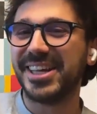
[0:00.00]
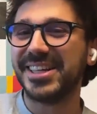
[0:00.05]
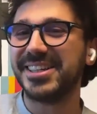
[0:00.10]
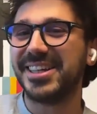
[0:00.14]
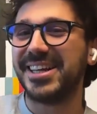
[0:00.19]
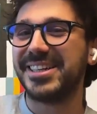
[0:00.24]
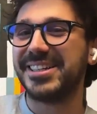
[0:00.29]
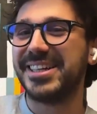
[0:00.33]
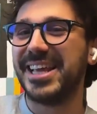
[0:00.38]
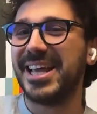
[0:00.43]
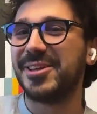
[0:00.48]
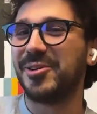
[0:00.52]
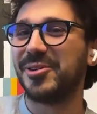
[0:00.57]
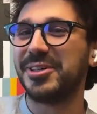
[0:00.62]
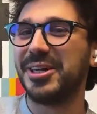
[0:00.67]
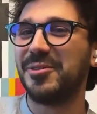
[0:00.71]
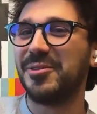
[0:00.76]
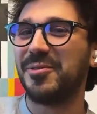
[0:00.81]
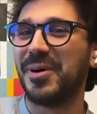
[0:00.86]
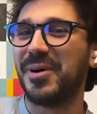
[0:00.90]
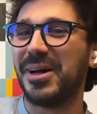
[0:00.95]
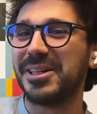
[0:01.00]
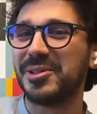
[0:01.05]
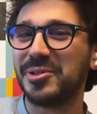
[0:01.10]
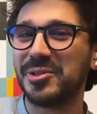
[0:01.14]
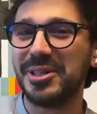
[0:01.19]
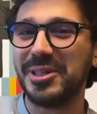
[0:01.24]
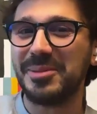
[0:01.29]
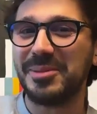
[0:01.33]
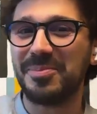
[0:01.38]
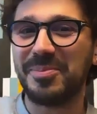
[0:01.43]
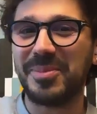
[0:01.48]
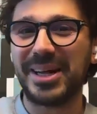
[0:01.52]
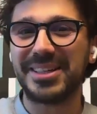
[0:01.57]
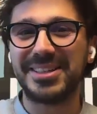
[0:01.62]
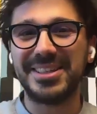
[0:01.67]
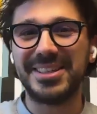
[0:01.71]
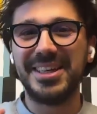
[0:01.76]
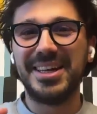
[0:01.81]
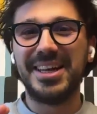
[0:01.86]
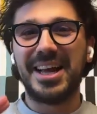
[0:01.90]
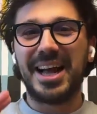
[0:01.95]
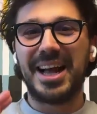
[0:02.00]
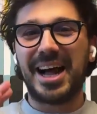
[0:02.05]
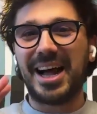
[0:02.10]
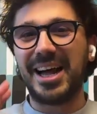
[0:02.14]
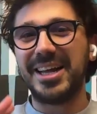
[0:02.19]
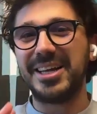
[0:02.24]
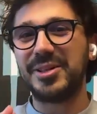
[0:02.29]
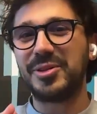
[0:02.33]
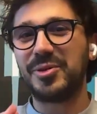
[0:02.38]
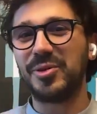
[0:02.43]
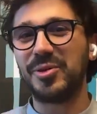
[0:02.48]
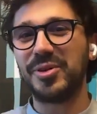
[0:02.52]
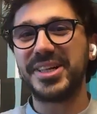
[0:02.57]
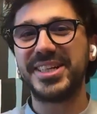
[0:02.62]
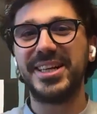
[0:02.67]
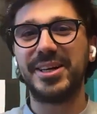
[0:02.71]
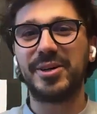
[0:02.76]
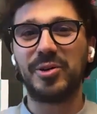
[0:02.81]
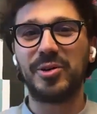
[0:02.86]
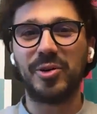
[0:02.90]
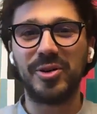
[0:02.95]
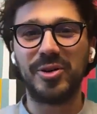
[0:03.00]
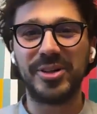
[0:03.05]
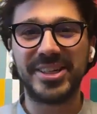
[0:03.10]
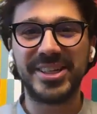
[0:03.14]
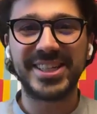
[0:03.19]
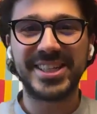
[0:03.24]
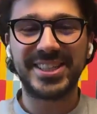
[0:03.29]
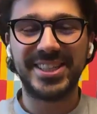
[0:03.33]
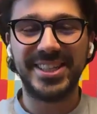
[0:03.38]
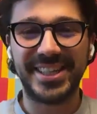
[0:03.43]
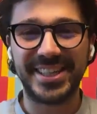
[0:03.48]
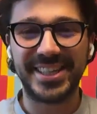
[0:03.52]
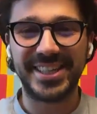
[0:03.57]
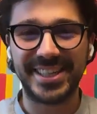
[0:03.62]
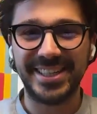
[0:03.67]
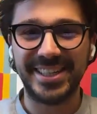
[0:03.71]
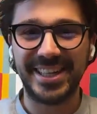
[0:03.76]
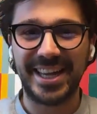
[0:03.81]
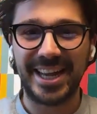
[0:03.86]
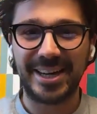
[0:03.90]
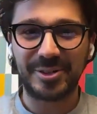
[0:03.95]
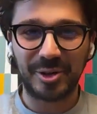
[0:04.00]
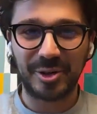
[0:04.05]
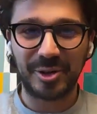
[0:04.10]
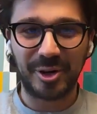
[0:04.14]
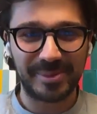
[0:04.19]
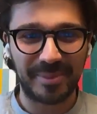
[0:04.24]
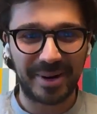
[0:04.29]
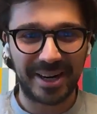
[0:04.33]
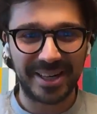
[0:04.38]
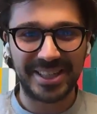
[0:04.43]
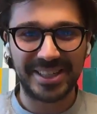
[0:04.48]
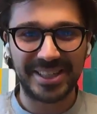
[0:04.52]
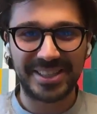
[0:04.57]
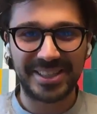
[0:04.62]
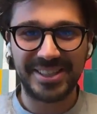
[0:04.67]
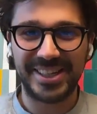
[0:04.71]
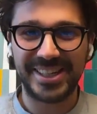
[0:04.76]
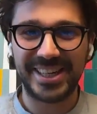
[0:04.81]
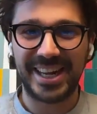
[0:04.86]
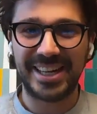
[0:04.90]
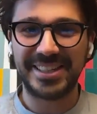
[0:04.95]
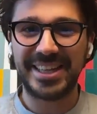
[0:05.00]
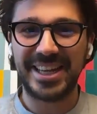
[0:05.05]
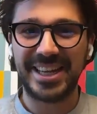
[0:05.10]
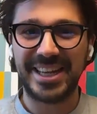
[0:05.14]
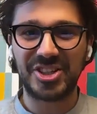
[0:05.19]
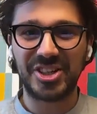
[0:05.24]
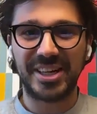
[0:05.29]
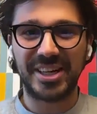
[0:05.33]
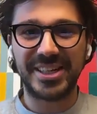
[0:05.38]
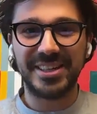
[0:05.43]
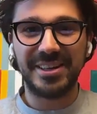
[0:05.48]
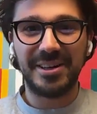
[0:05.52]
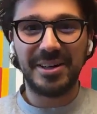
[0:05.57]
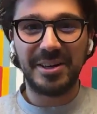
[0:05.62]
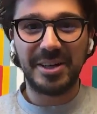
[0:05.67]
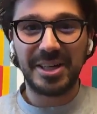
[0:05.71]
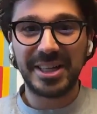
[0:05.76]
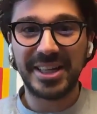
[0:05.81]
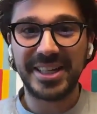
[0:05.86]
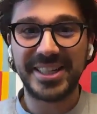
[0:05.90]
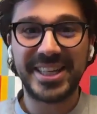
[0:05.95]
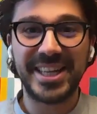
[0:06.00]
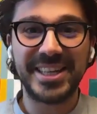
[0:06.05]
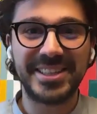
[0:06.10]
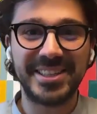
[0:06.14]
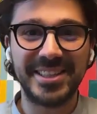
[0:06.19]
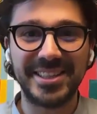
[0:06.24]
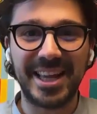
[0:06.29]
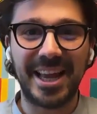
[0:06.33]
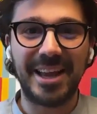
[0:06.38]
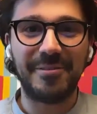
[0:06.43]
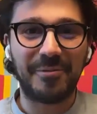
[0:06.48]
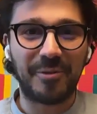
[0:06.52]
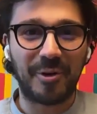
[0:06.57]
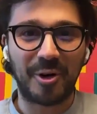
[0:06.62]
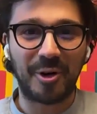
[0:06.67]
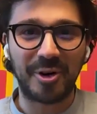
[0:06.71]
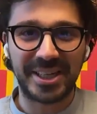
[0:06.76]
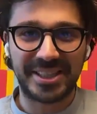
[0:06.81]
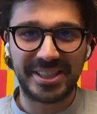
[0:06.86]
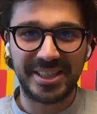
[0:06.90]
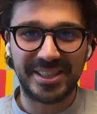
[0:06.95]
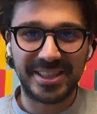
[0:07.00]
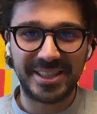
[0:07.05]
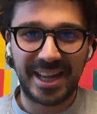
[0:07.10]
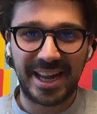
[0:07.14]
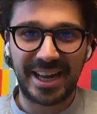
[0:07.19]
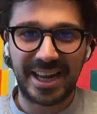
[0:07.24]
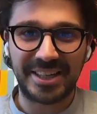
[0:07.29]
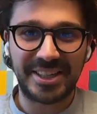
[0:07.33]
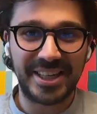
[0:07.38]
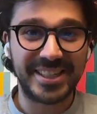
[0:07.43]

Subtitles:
It is not like they don't really want to do it, but I don't see a consistency across marketers. And they just set it and forget it.